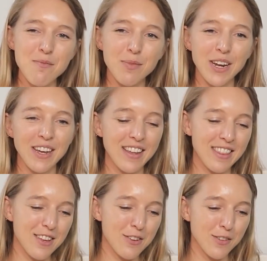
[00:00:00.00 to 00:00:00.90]
But I
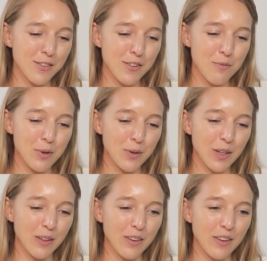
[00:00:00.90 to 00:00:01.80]
think also the
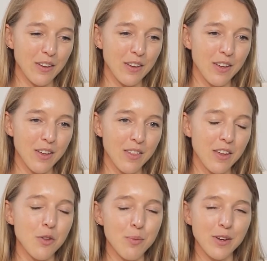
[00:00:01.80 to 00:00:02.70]
building the
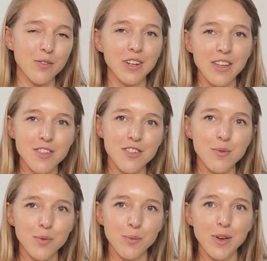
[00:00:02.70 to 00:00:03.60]
independent
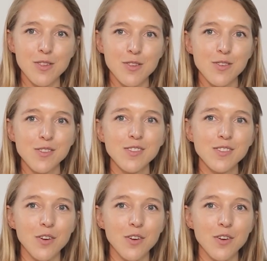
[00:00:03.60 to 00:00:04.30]
relationships with my students.